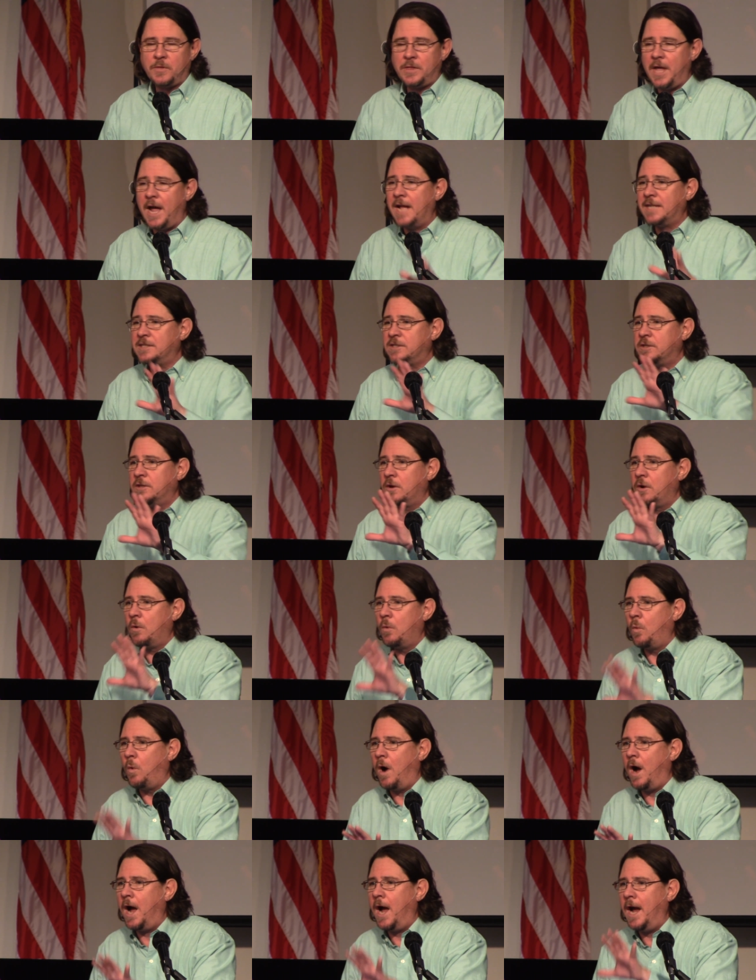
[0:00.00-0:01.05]
That's
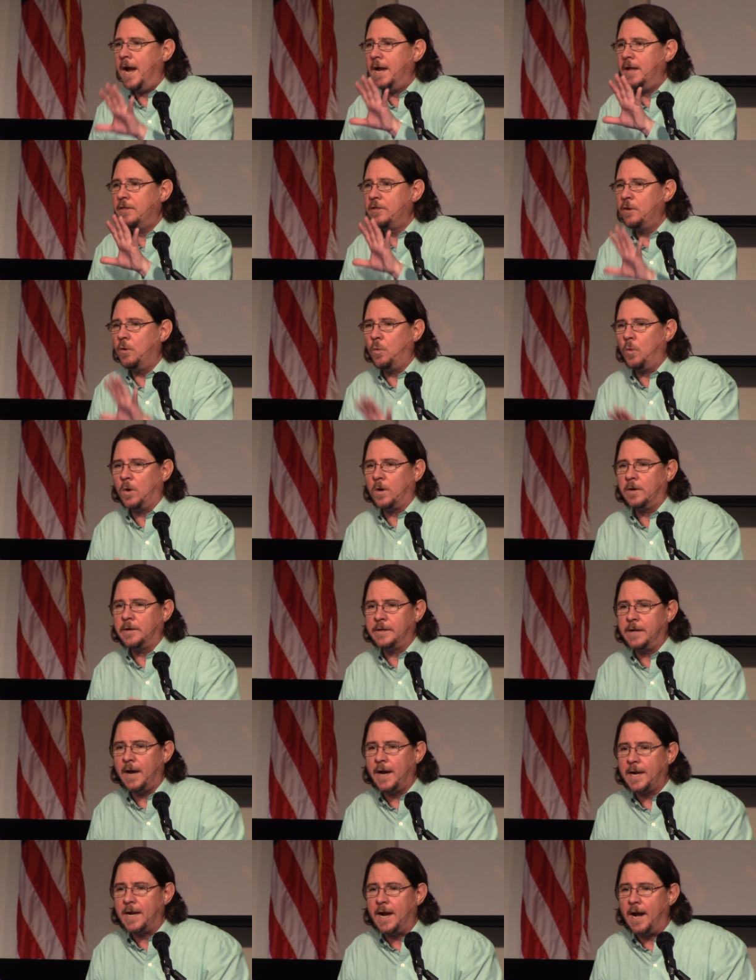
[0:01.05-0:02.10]
why the word
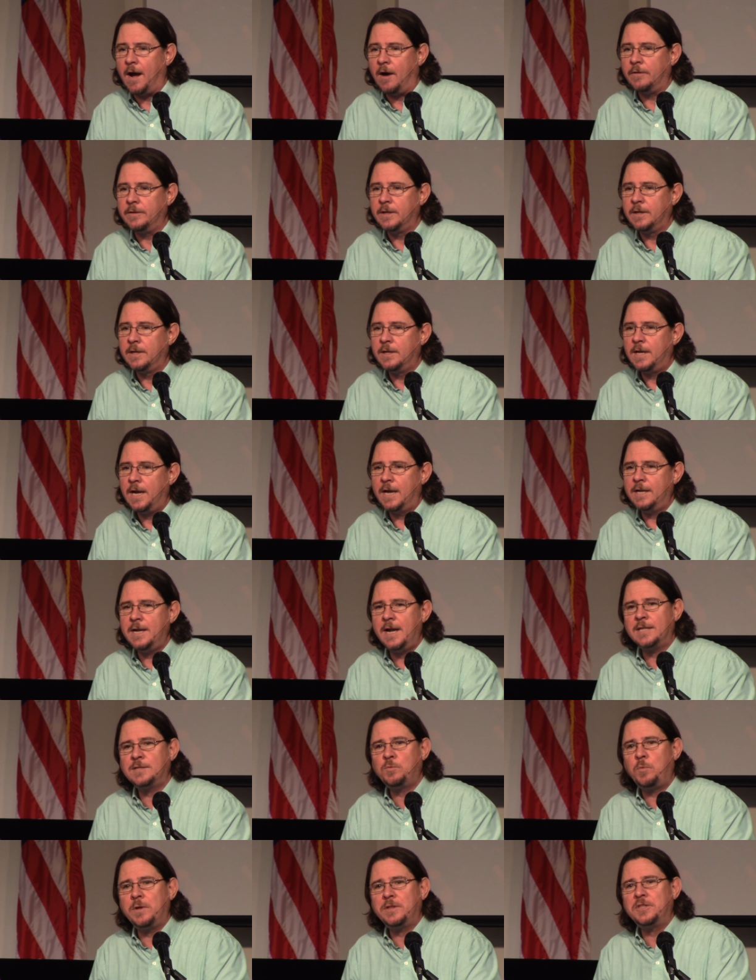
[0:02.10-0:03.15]
got out. And
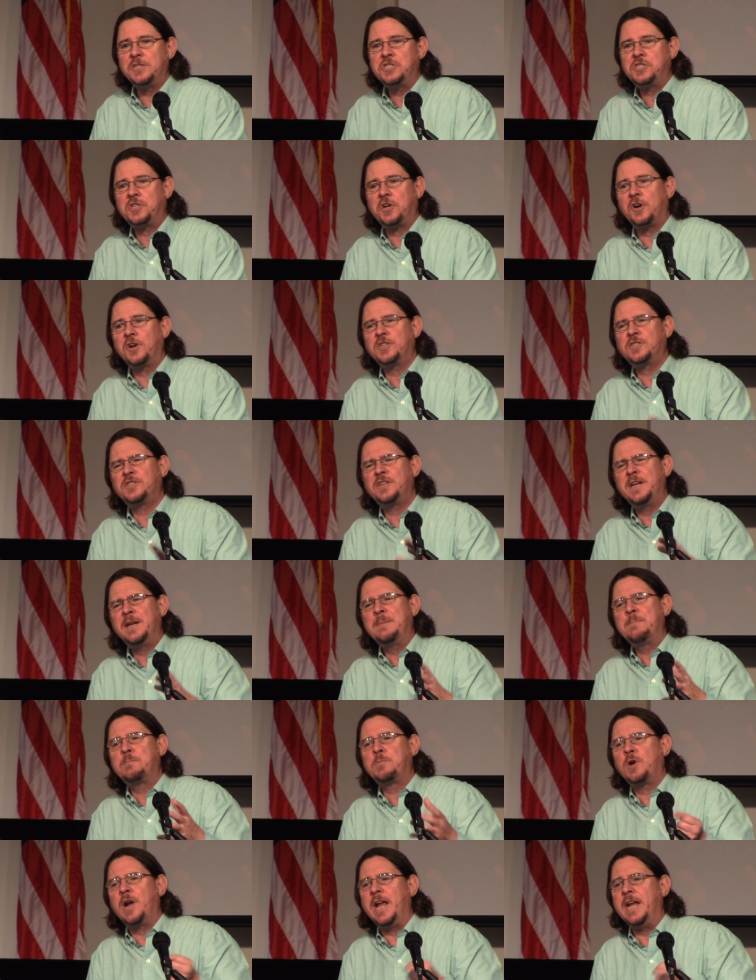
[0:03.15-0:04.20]
that's what the church
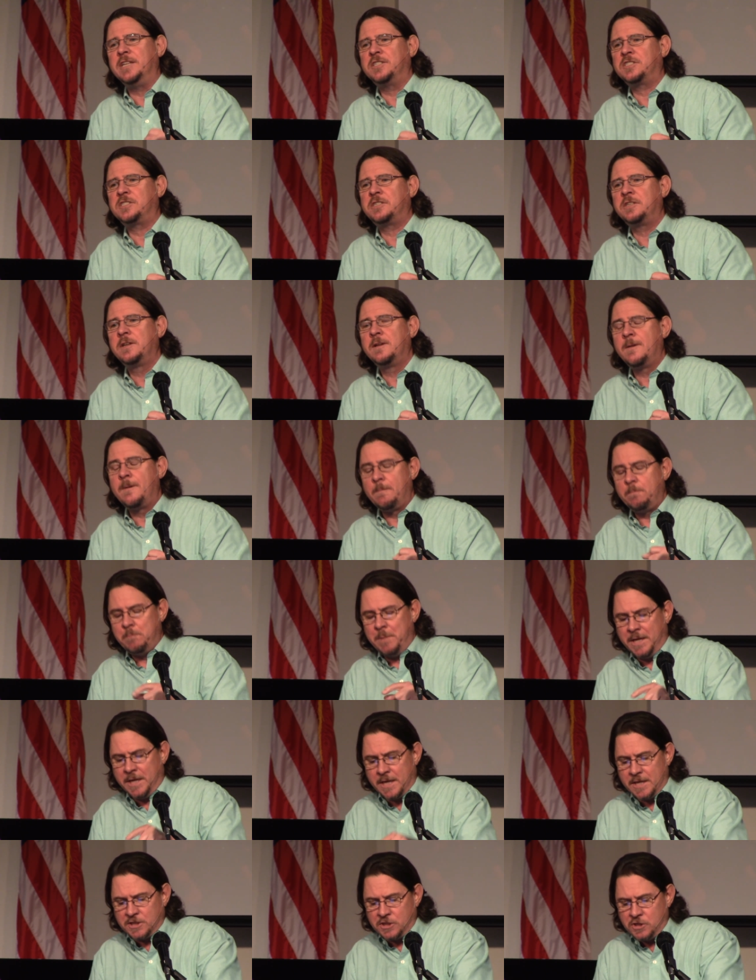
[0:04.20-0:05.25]
embraced
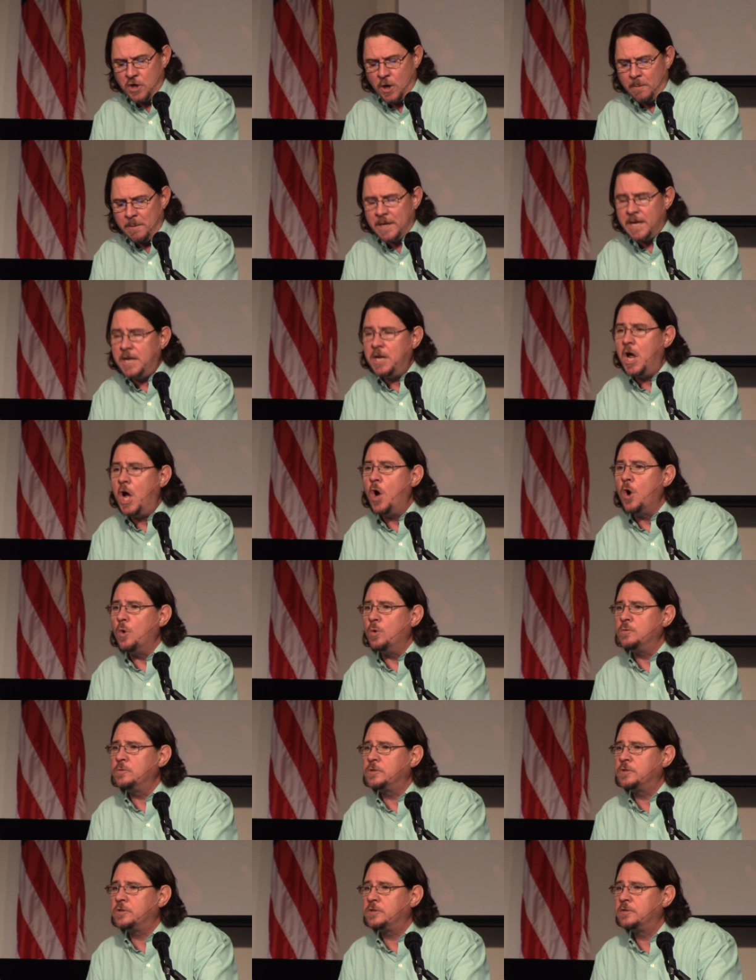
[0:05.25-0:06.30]
because nobody
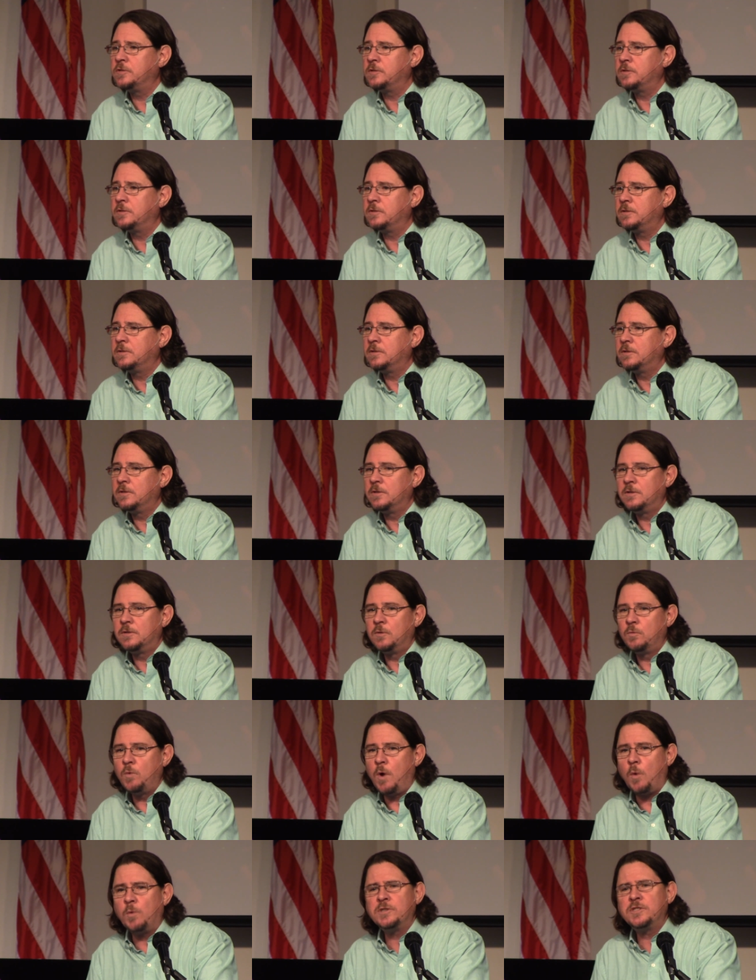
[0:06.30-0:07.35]
knows
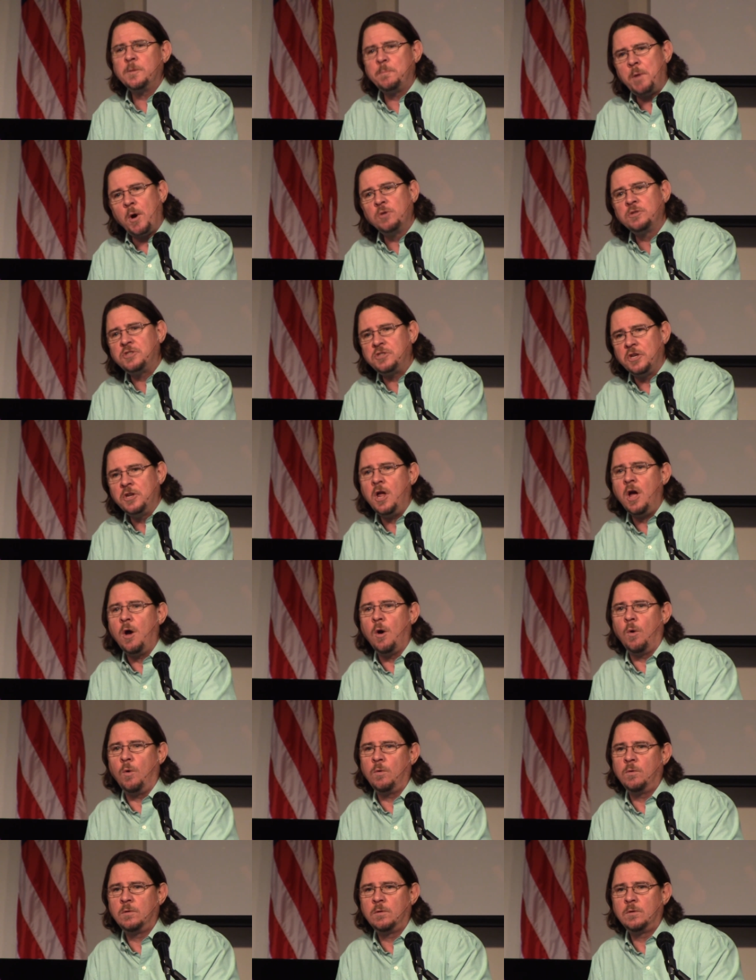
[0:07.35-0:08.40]
what we're supposed to
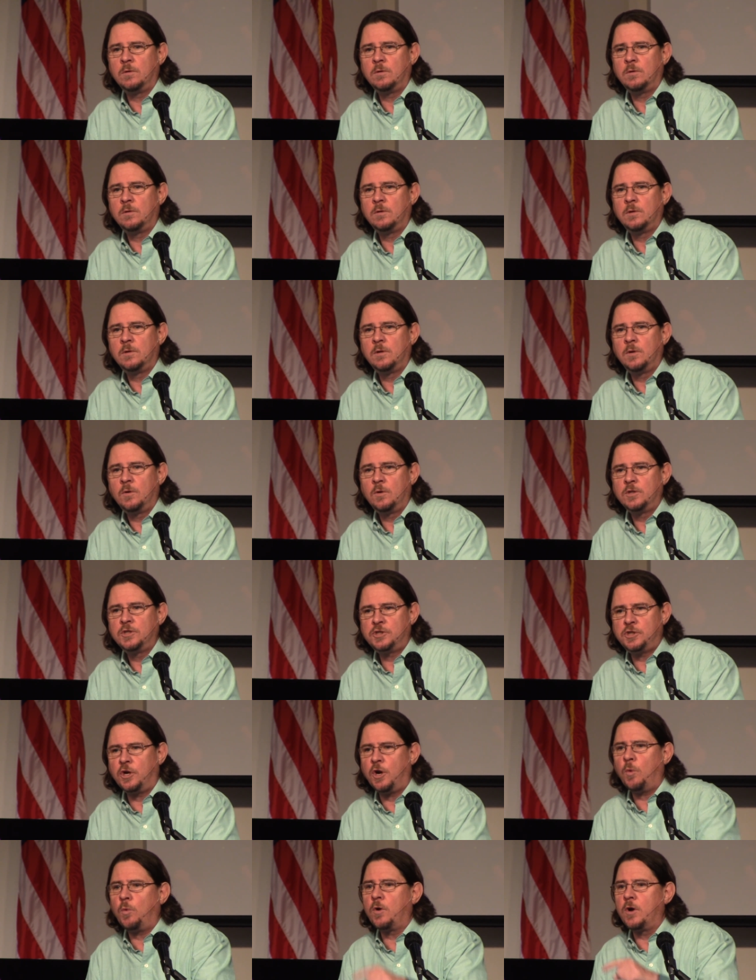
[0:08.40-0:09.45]
know.
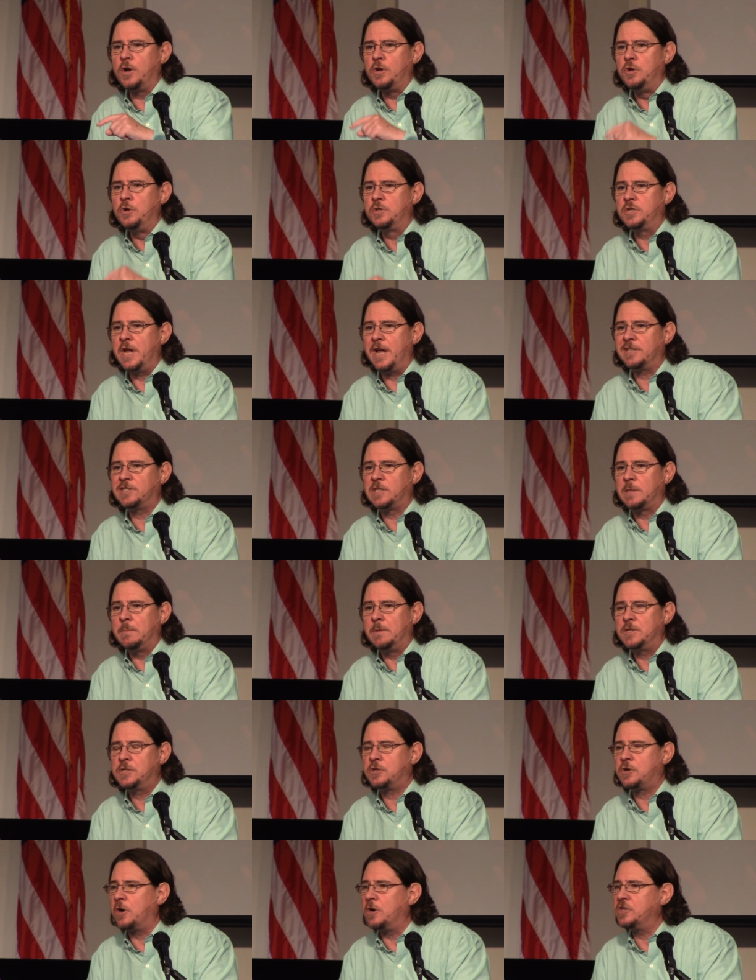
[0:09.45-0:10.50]
Sure, we're a New
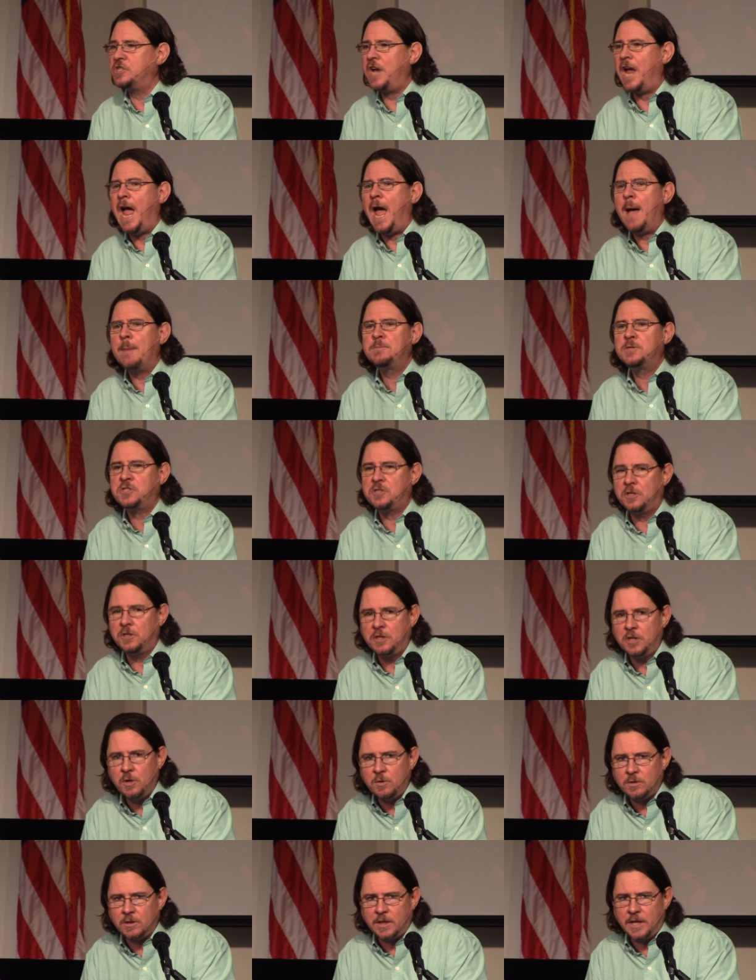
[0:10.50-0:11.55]
Testament church,
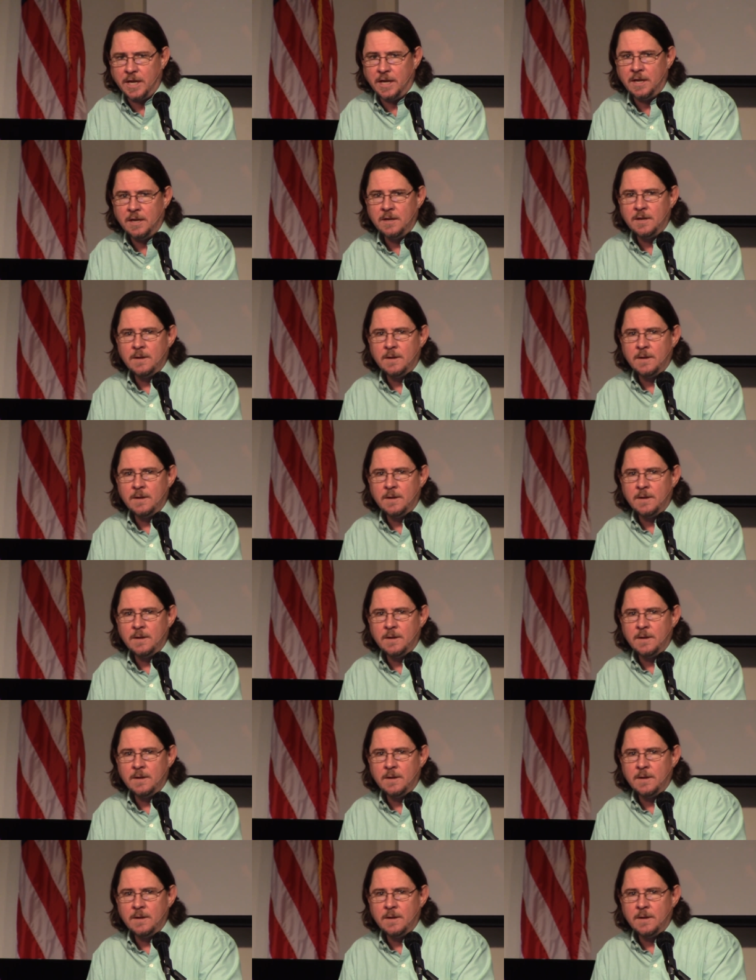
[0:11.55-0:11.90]
absolutely.